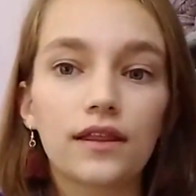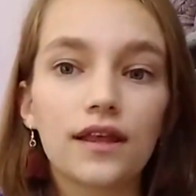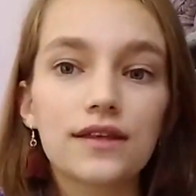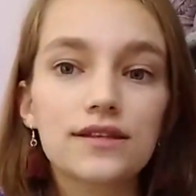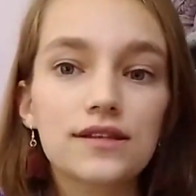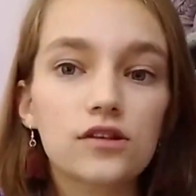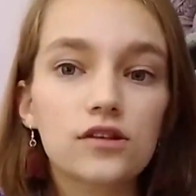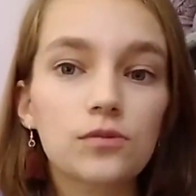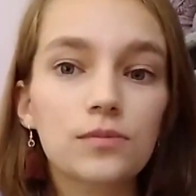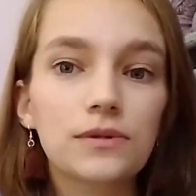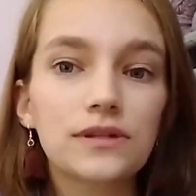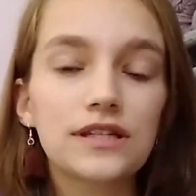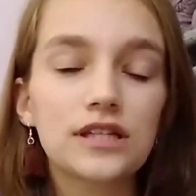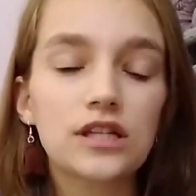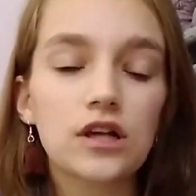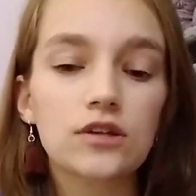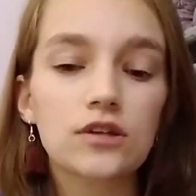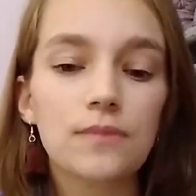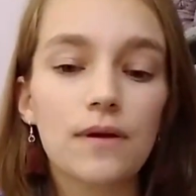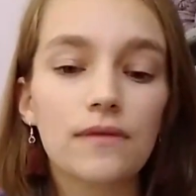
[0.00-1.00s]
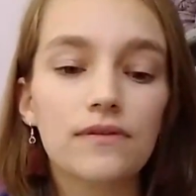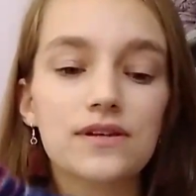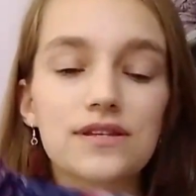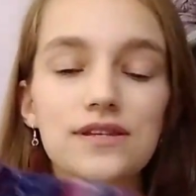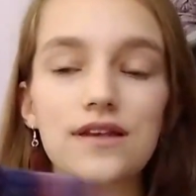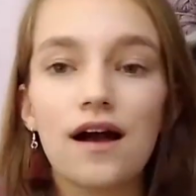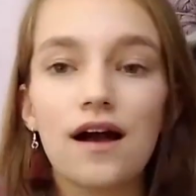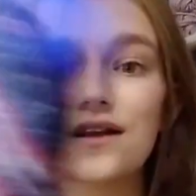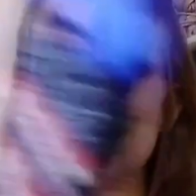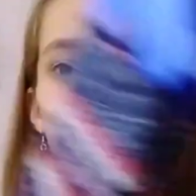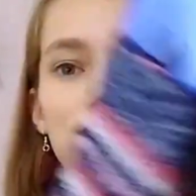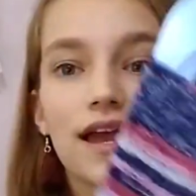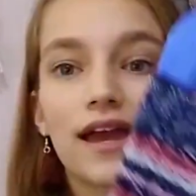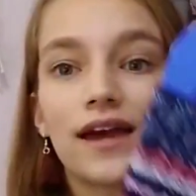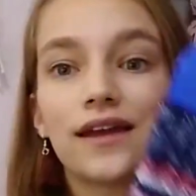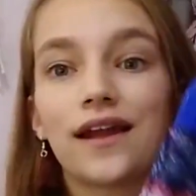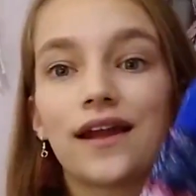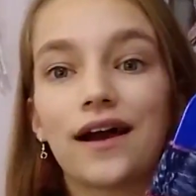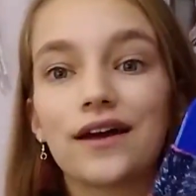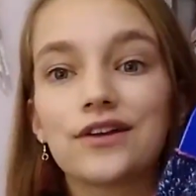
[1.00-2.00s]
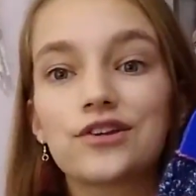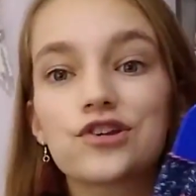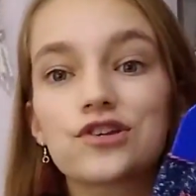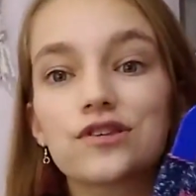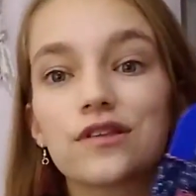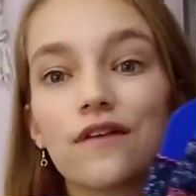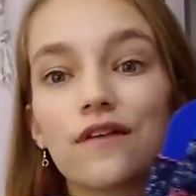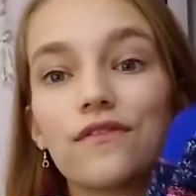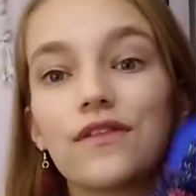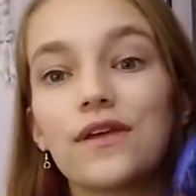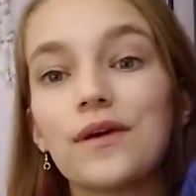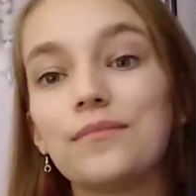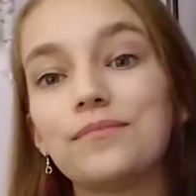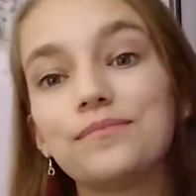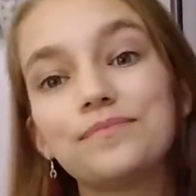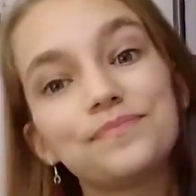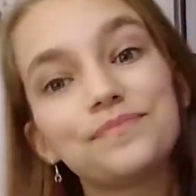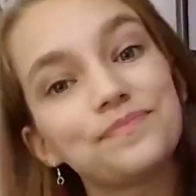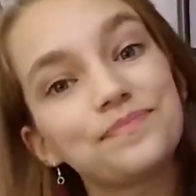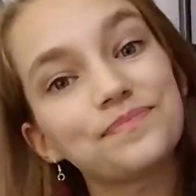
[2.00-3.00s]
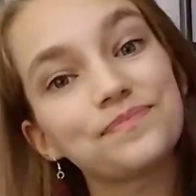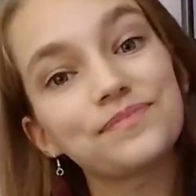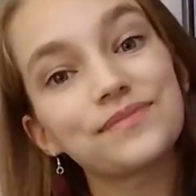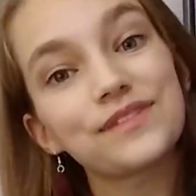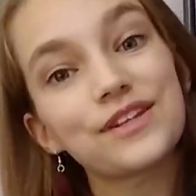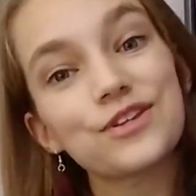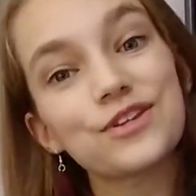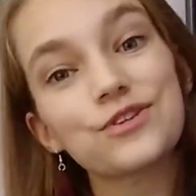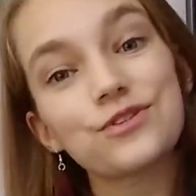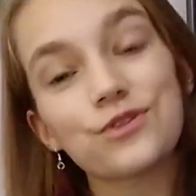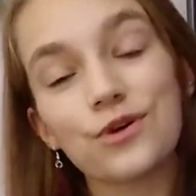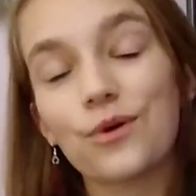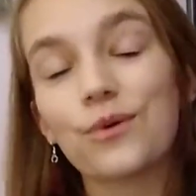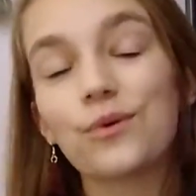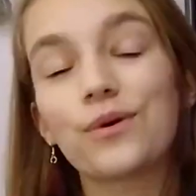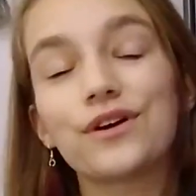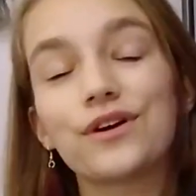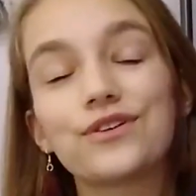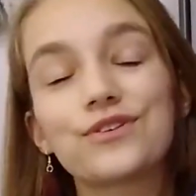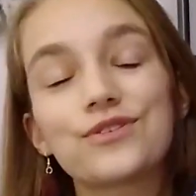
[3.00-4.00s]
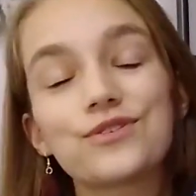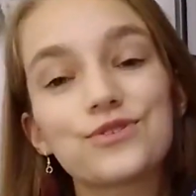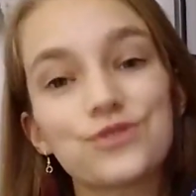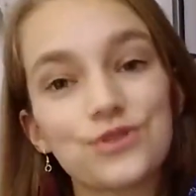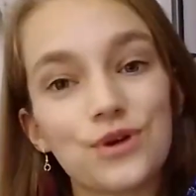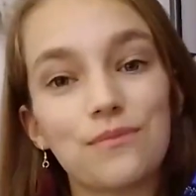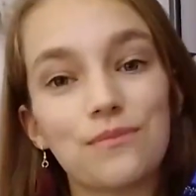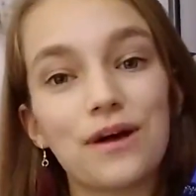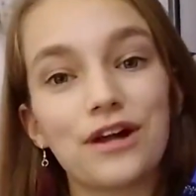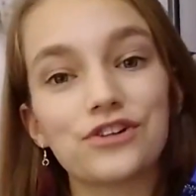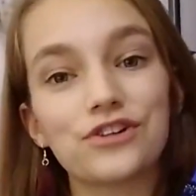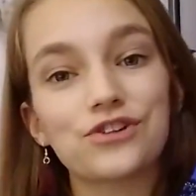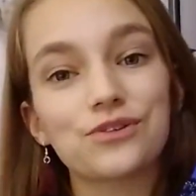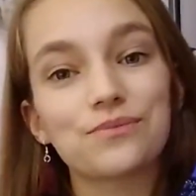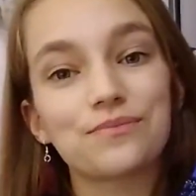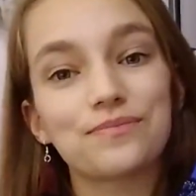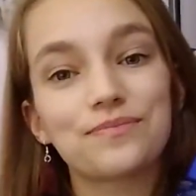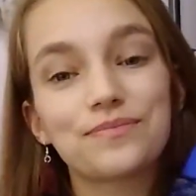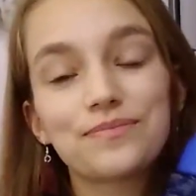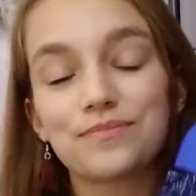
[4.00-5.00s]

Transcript: that's a little bit of details about these socks and I just love them so, so much.